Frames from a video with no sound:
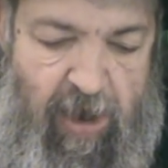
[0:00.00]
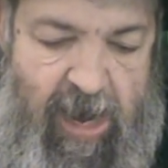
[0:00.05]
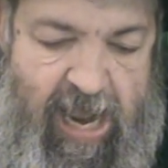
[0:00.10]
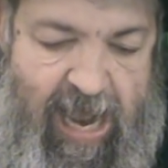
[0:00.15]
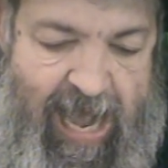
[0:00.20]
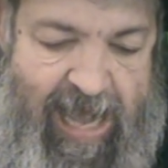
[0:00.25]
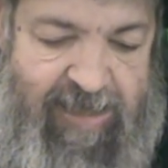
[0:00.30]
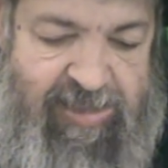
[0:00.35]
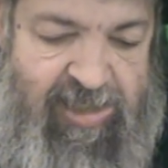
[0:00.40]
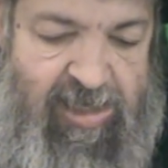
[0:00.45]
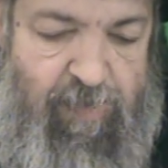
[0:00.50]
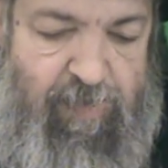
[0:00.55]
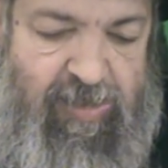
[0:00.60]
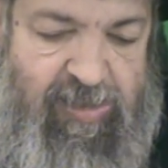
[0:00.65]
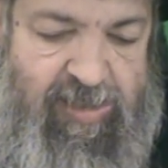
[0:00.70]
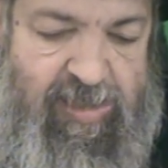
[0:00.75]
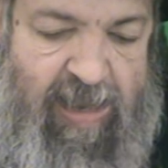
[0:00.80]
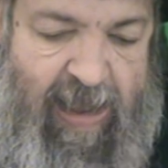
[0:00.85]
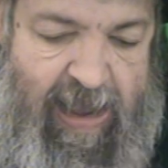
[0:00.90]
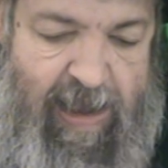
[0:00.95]
When I asked him
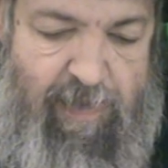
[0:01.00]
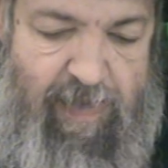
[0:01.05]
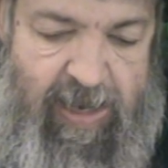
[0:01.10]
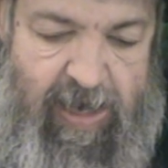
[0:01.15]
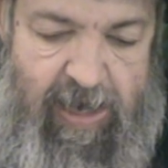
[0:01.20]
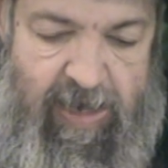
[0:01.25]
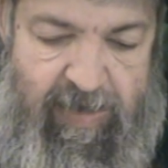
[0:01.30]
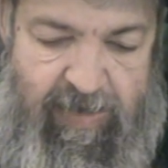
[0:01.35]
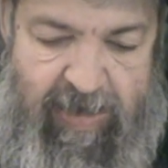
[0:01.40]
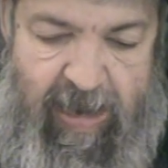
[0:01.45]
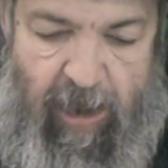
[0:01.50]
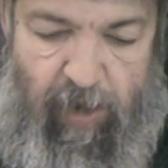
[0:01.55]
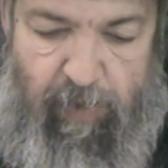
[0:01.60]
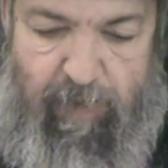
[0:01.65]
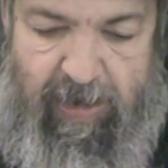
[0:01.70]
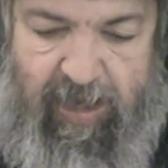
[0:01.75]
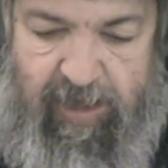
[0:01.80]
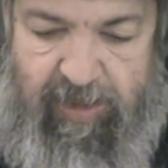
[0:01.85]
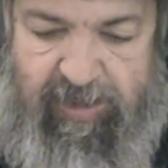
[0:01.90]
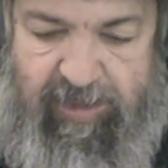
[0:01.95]
his name, he didn't tell
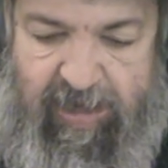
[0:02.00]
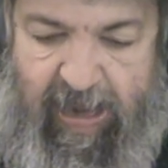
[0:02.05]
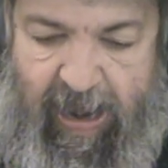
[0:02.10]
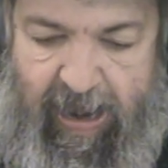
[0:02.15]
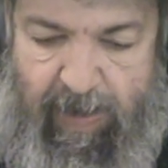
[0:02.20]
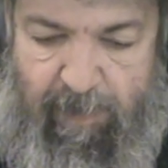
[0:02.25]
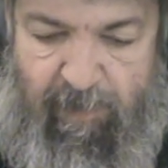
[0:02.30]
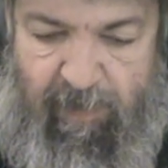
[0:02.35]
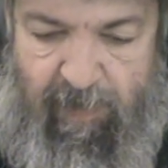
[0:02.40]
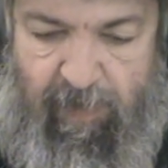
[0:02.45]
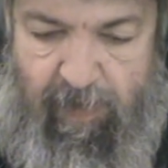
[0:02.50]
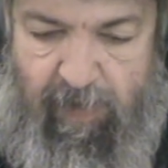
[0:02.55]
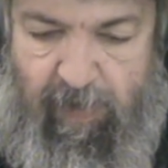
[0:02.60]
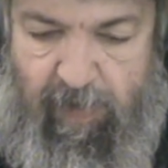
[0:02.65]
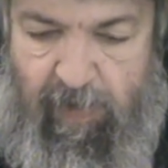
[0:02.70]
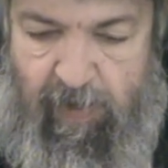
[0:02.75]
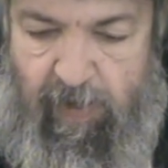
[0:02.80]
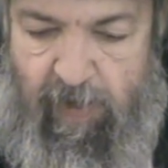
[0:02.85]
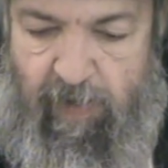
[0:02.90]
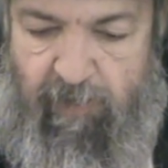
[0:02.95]
me his name.
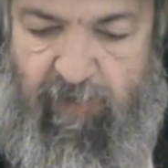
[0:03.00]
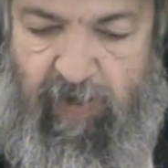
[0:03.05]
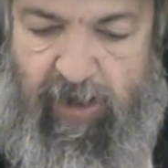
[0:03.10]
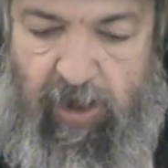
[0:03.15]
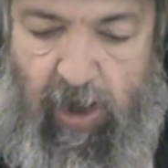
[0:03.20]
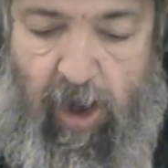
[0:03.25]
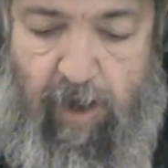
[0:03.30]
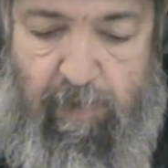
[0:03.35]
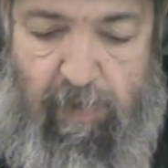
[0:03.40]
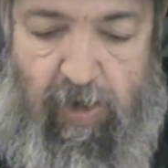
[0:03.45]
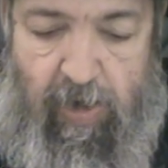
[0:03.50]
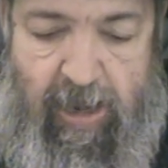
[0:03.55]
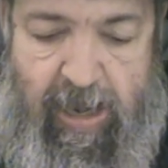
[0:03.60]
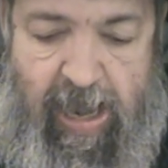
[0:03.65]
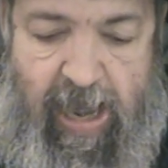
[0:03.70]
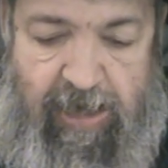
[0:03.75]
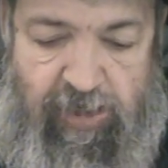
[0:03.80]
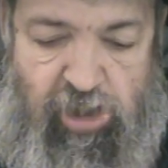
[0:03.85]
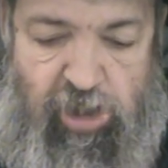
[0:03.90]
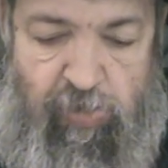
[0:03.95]

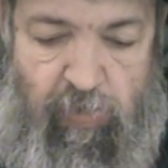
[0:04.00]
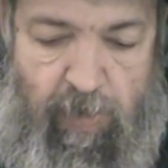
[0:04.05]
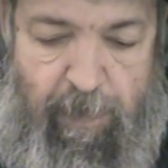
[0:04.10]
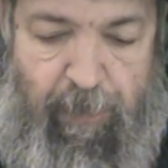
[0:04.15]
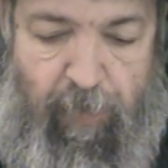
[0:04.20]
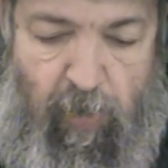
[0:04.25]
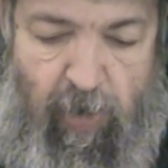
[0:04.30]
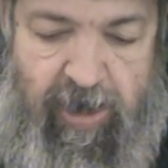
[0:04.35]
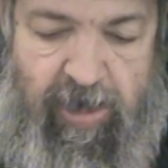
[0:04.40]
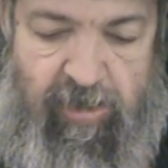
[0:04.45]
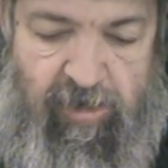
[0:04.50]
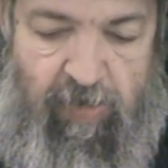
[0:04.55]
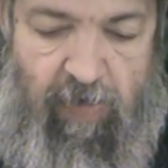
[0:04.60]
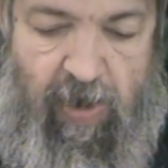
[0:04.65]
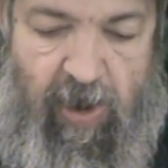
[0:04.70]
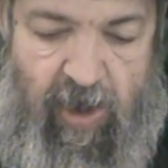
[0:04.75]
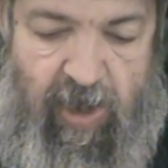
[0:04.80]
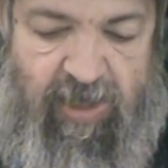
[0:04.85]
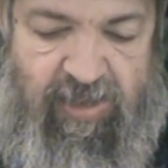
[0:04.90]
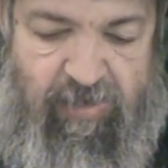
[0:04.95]
Vayomerli, and she reported to
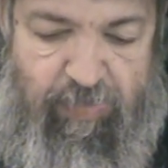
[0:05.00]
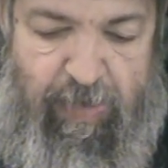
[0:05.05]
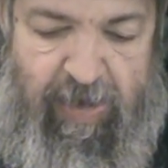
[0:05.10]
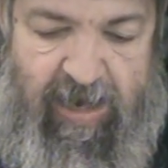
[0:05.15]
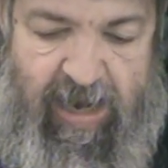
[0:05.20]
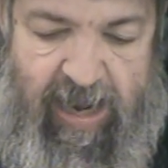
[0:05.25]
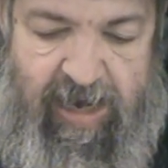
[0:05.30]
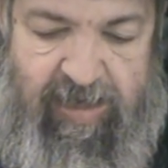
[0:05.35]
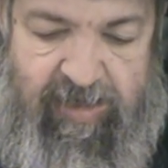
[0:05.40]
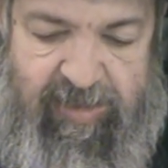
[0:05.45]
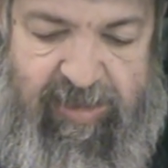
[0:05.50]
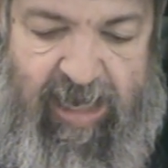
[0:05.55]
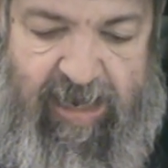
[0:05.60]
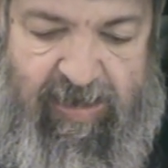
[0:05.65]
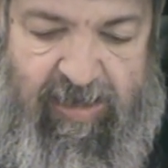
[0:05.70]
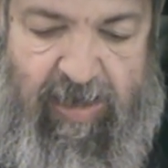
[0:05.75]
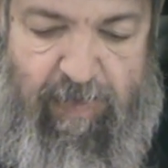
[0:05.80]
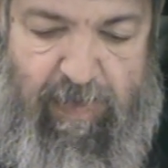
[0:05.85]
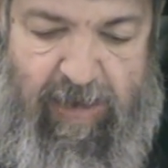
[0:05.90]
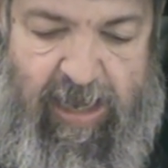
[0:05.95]
her husband that he
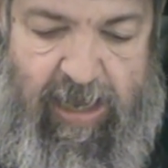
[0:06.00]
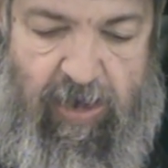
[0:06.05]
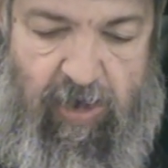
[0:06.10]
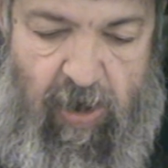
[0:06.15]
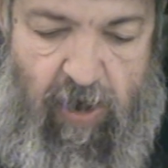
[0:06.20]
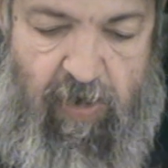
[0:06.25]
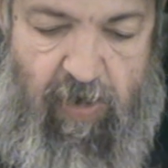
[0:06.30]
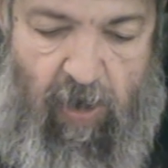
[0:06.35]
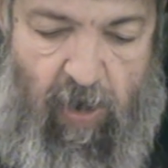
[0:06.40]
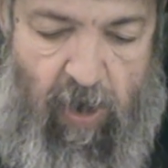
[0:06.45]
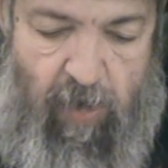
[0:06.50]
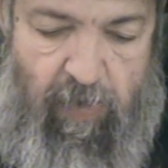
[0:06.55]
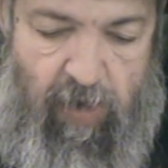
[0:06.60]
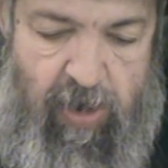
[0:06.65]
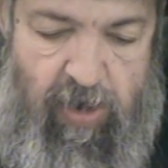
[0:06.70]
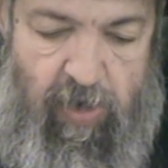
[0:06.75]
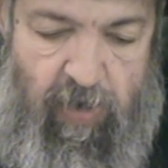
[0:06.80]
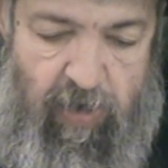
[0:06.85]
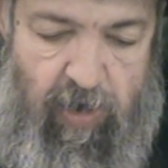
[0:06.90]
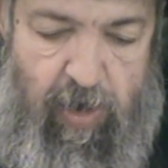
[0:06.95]
said to me,
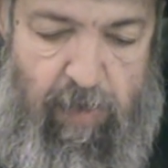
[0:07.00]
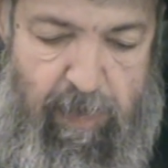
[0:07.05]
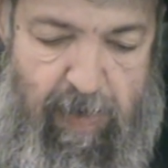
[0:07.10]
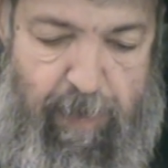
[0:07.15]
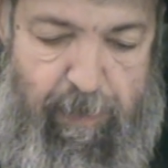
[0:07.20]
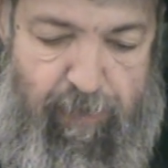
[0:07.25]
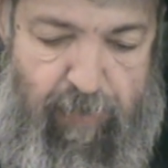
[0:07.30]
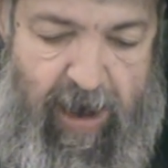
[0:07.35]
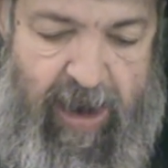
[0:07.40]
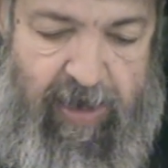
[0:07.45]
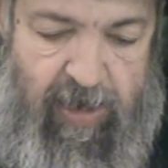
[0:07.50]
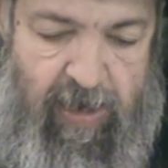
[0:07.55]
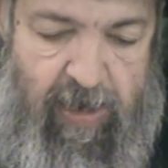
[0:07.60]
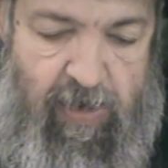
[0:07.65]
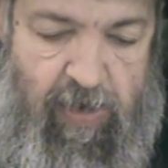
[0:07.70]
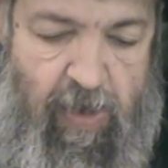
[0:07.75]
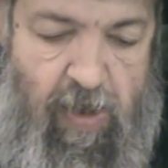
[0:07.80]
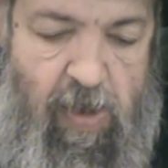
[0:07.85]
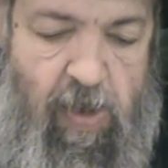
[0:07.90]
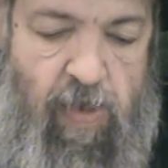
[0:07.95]
Hinachara, you're going to be
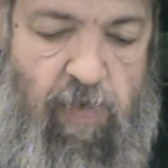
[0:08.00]
pregnant.